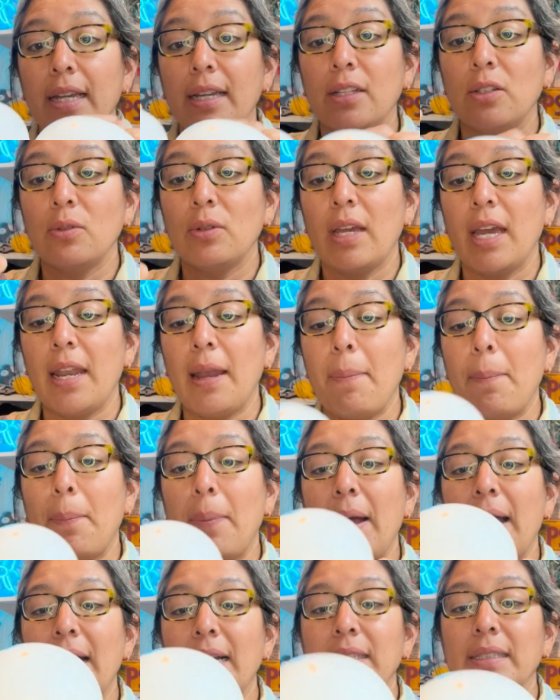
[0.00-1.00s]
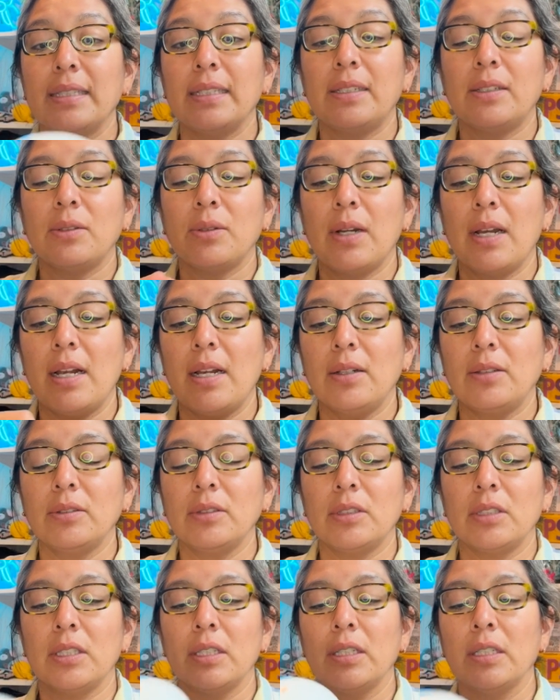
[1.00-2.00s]
it together, pass it
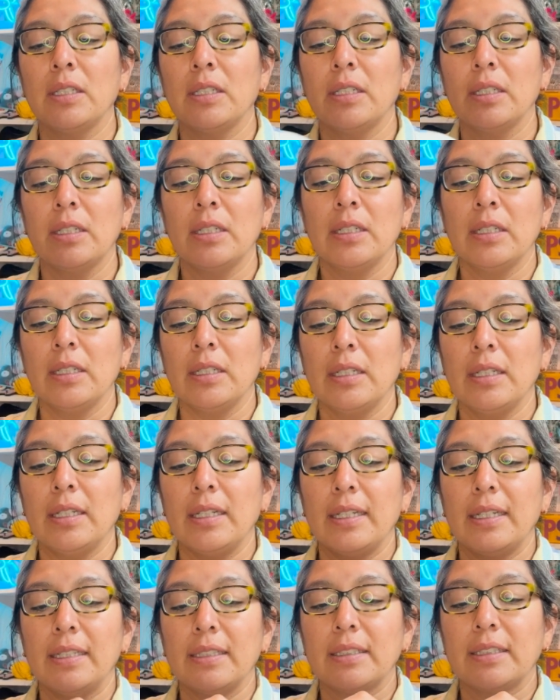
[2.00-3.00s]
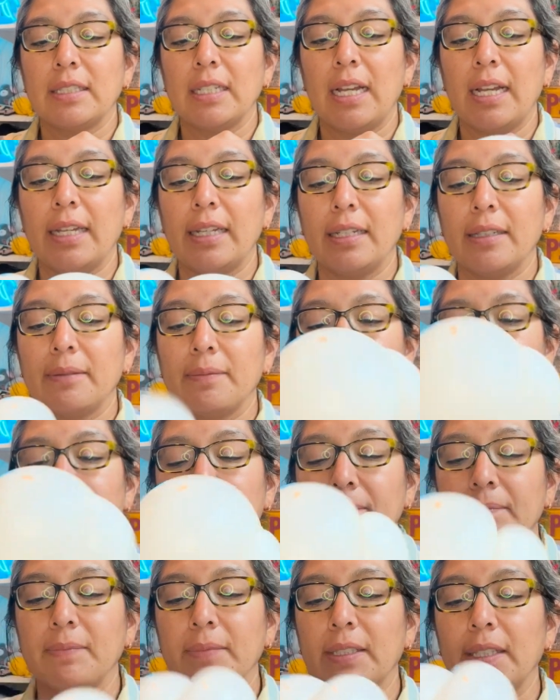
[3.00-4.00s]
around, and tie it.
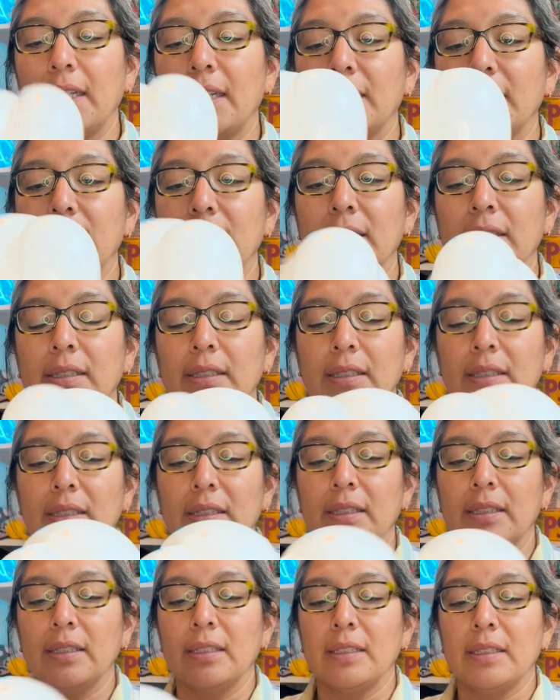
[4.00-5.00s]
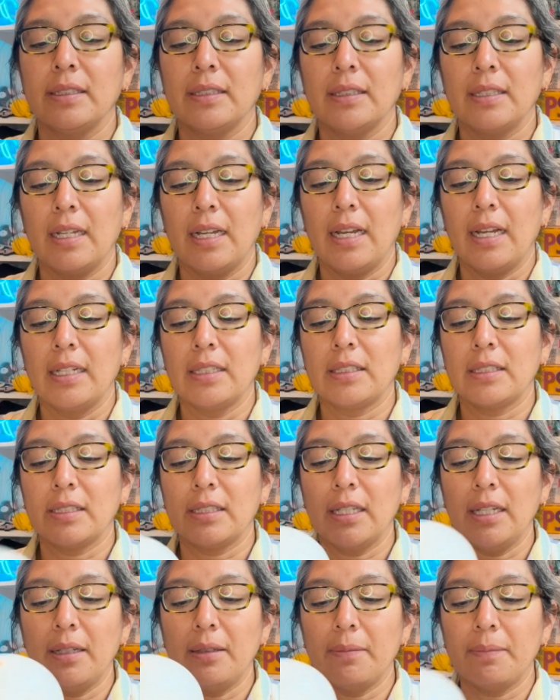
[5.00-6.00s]
Yes,
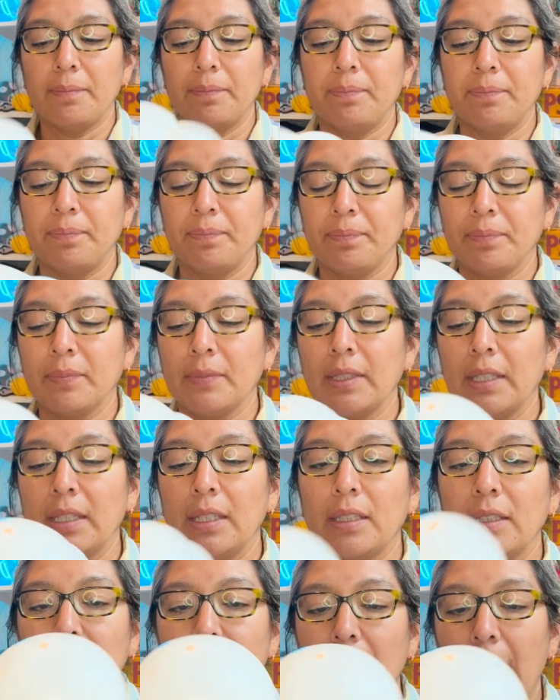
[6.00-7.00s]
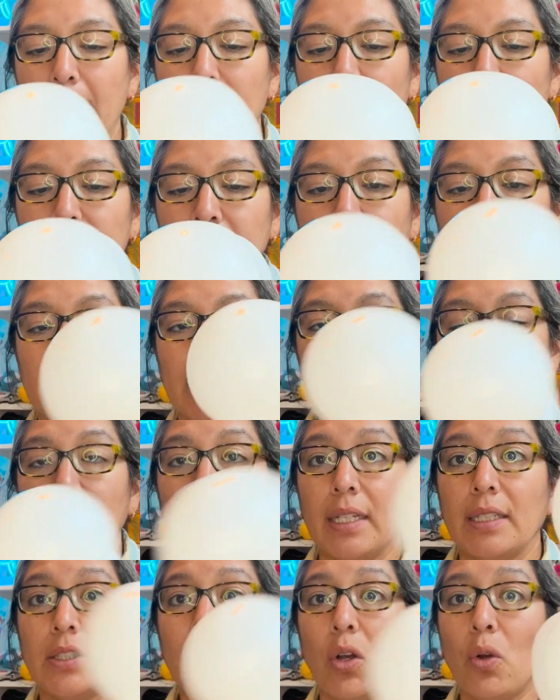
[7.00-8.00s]
that's it. Double.
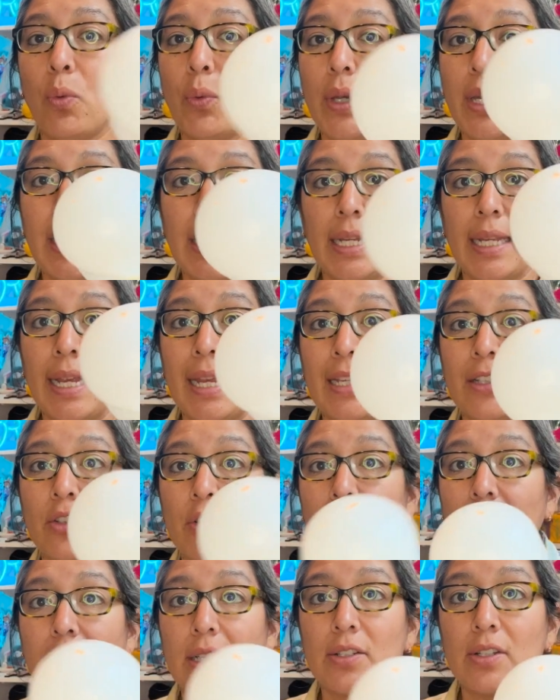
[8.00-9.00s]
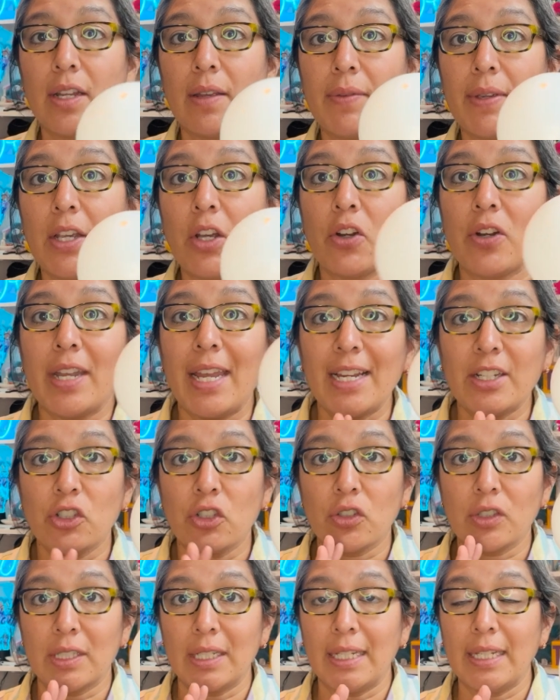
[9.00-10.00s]
It's all wiggling. It's okay. It's gonna be
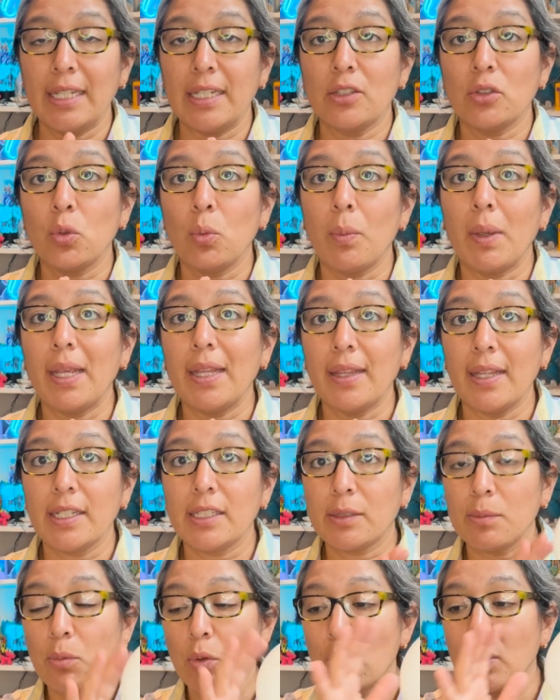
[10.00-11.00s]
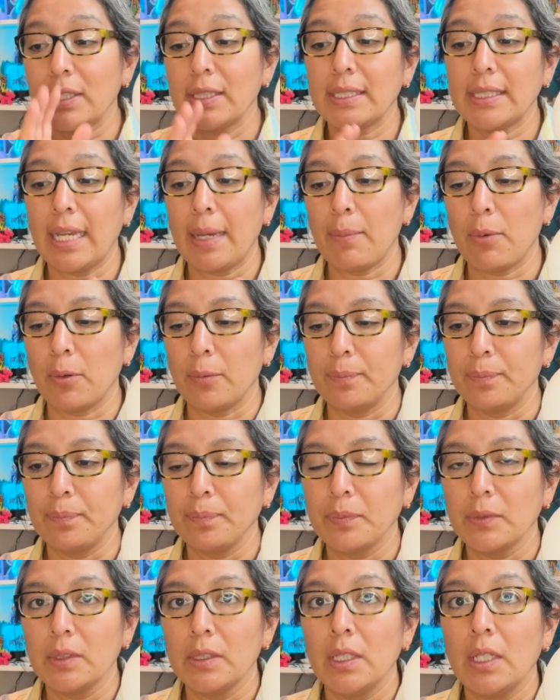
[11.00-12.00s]
connections in here to make things more stable.
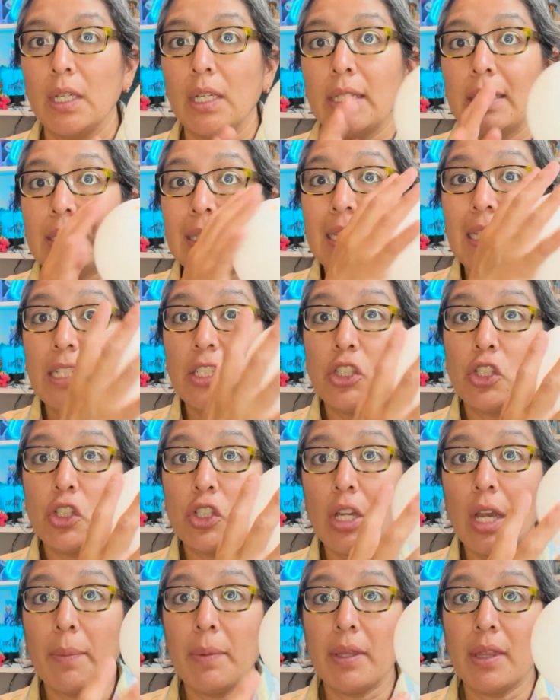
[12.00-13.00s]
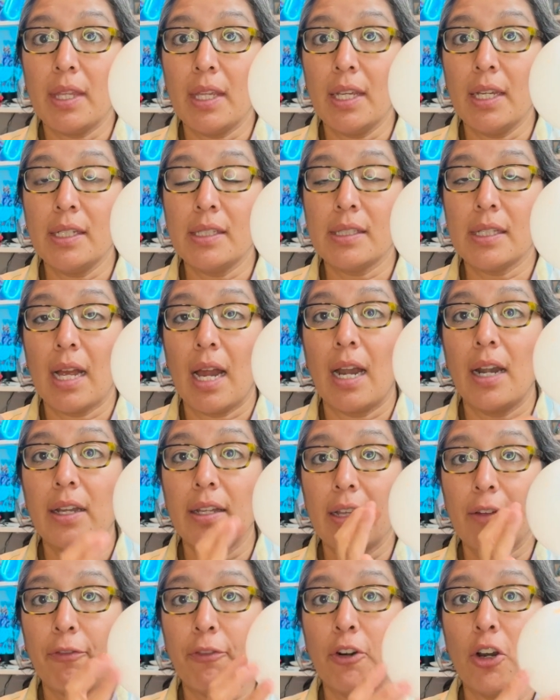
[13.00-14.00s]
These chubby things are
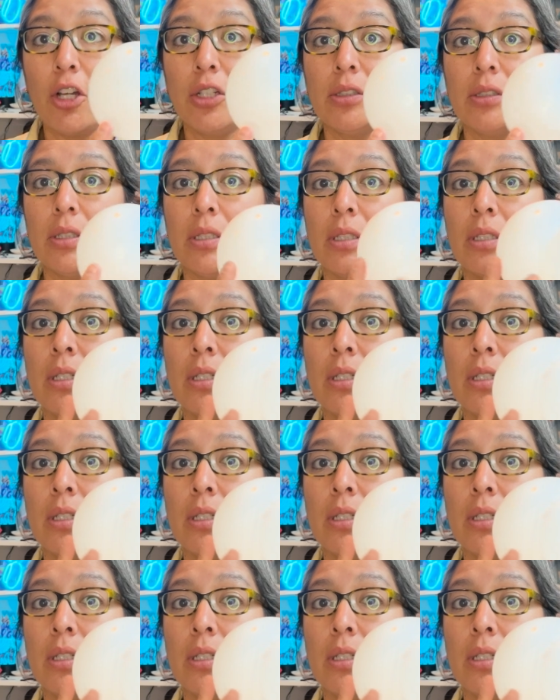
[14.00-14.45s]
in the front,